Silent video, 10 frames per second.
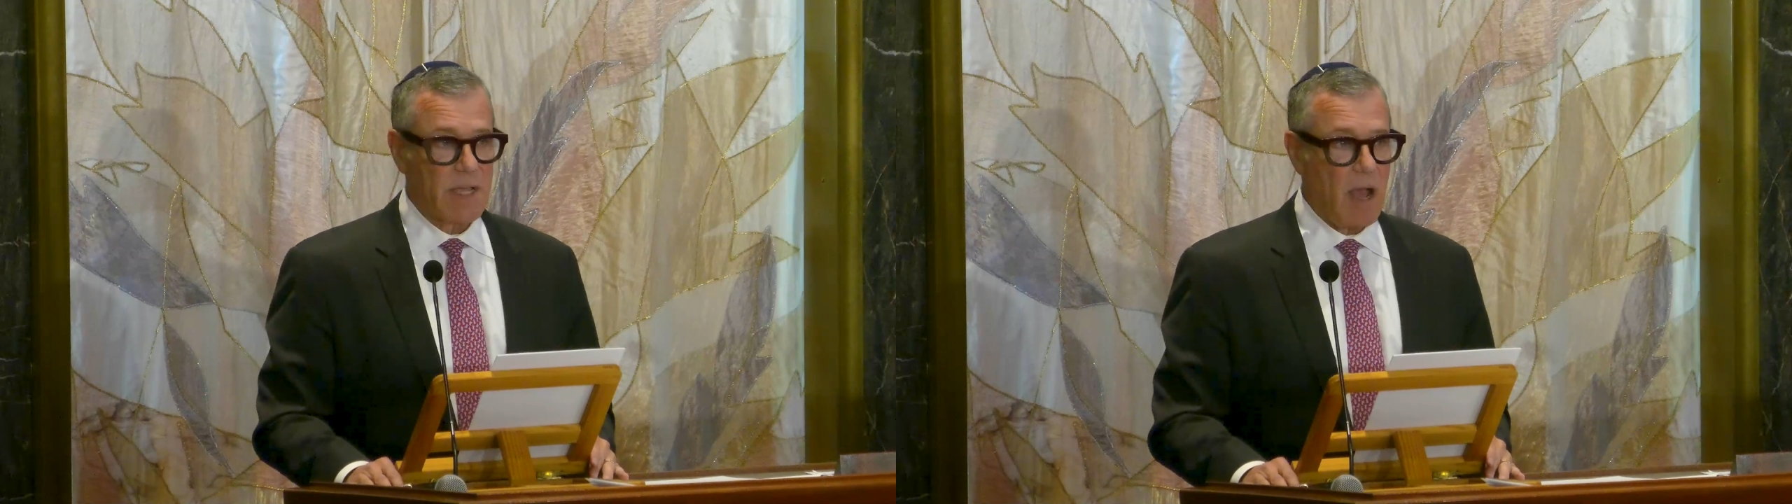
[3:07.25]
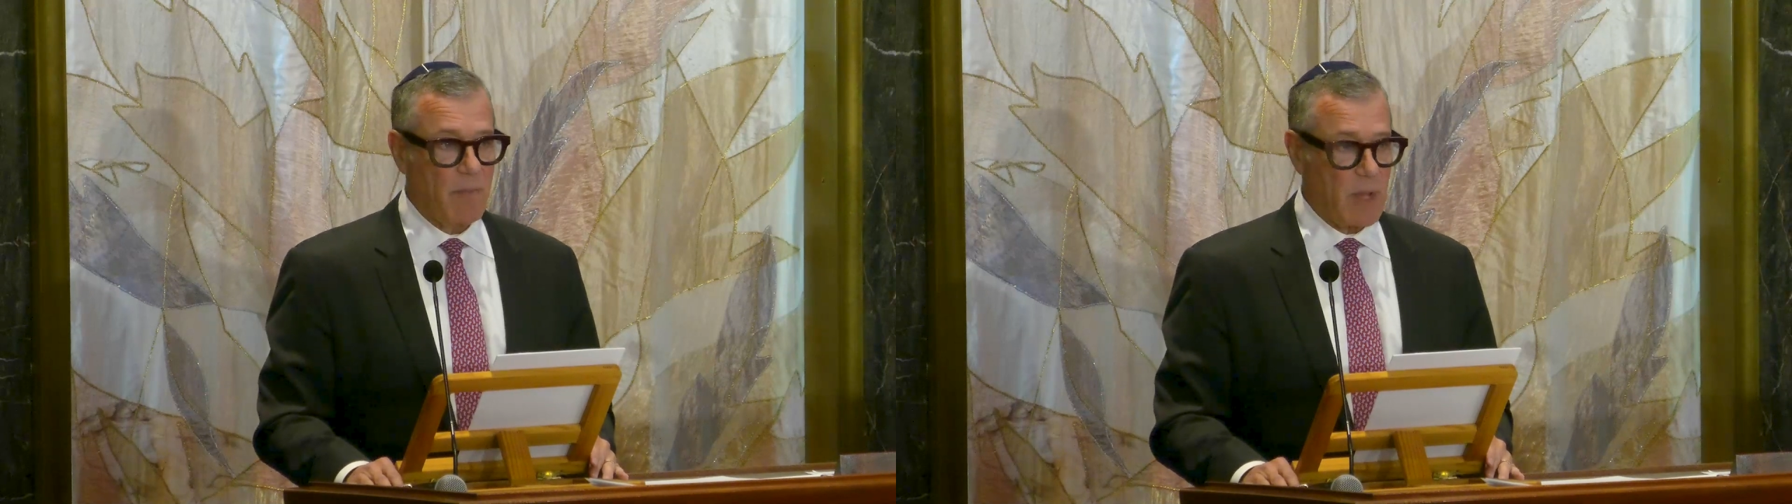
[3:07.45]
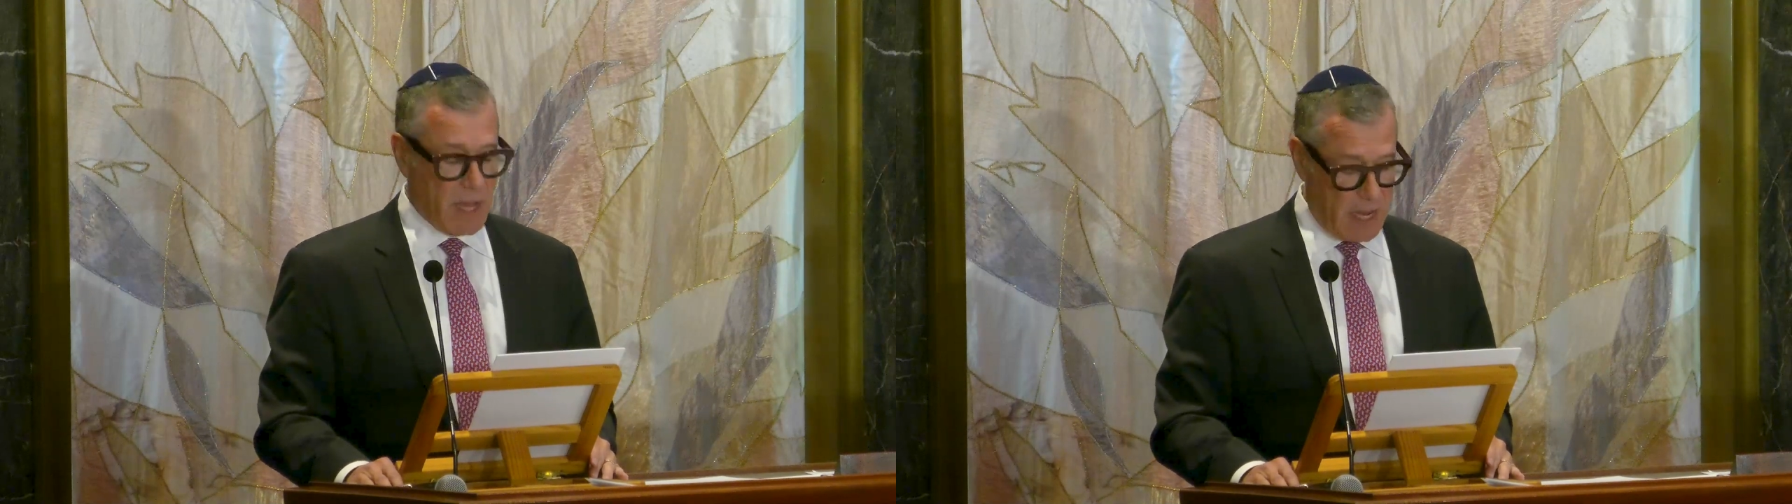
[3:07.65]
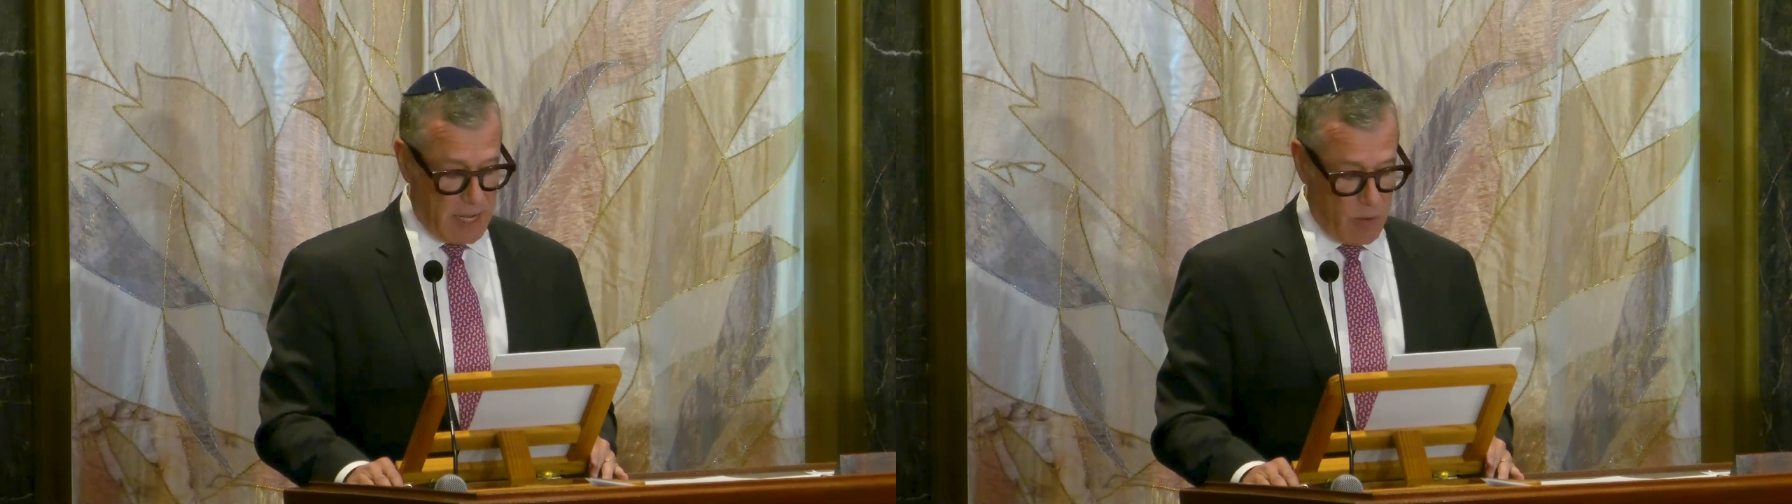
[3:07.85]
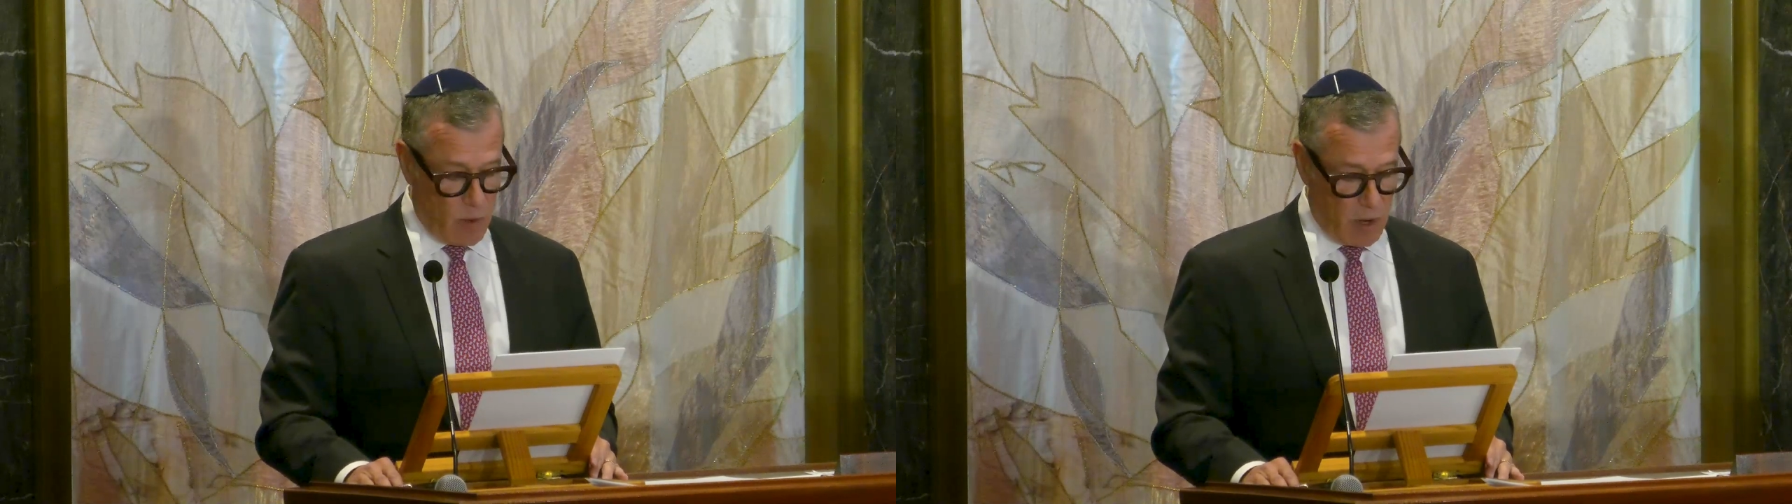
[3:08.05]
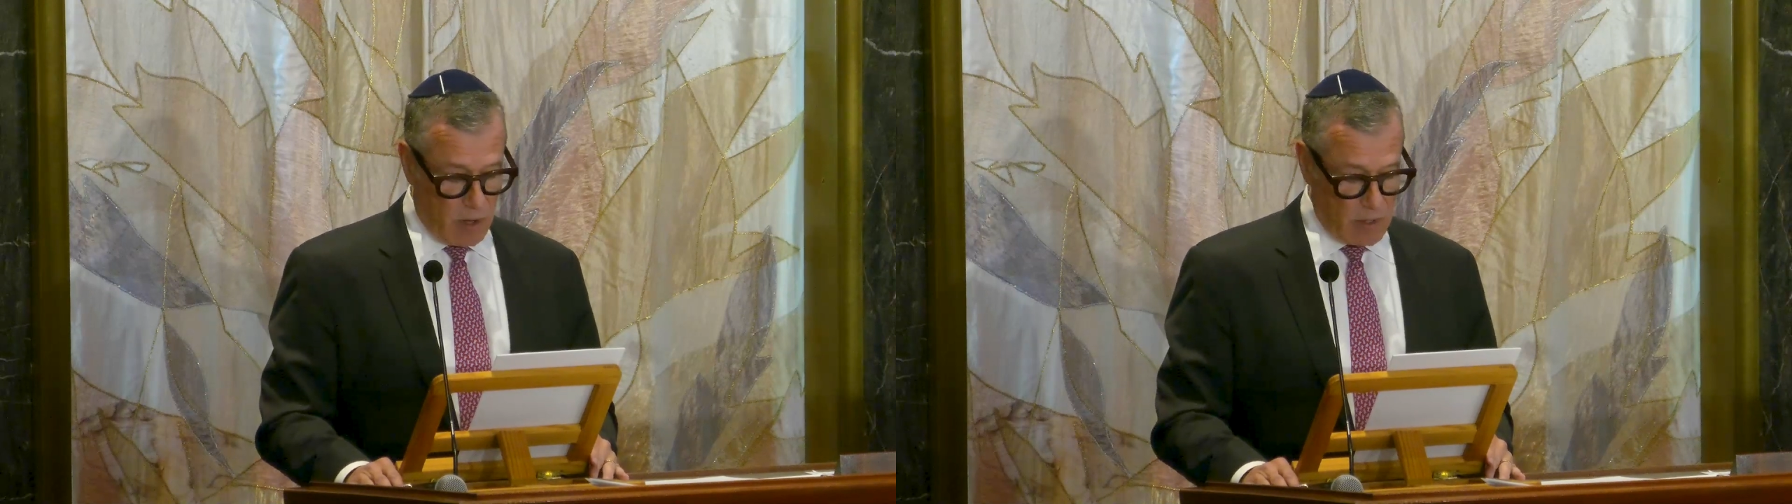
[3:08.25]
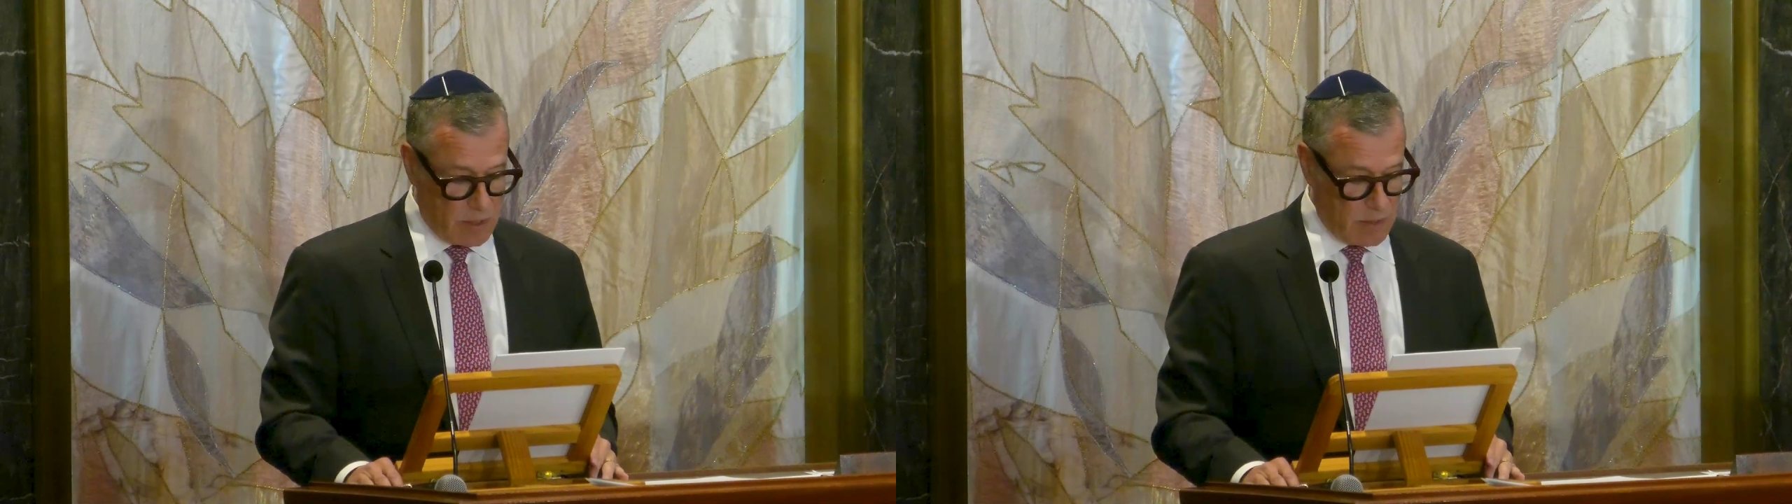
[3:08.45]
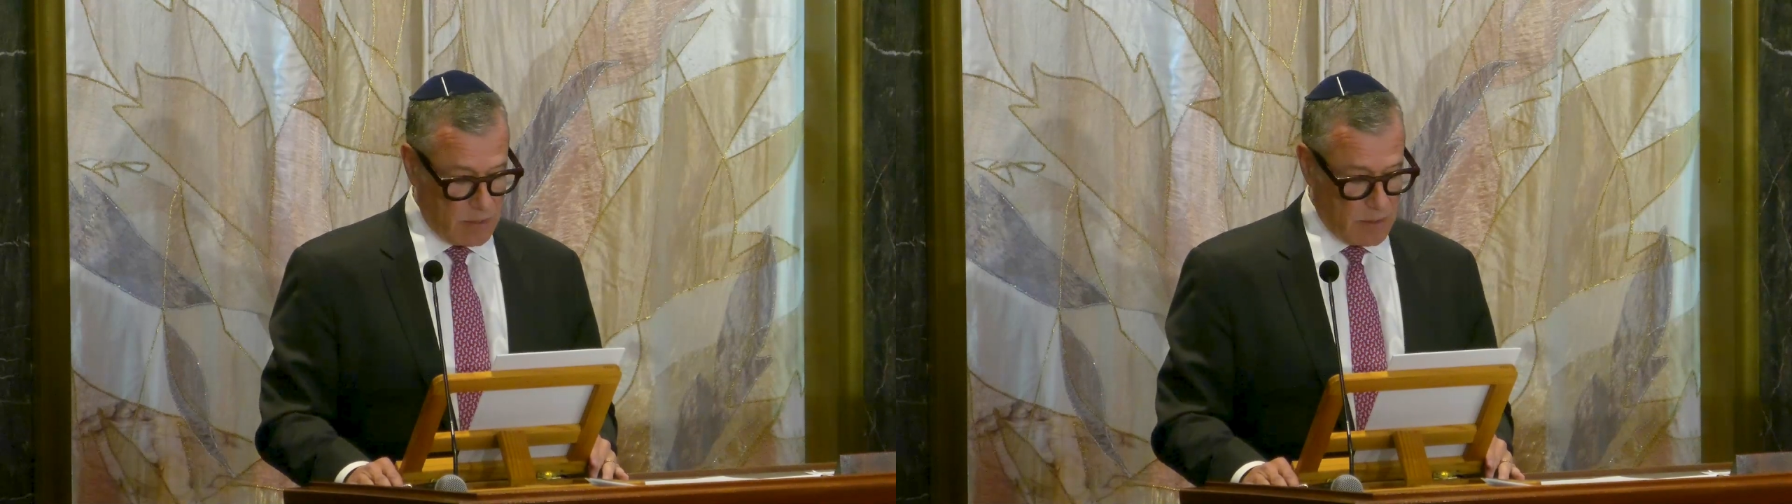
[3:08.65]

complicated world.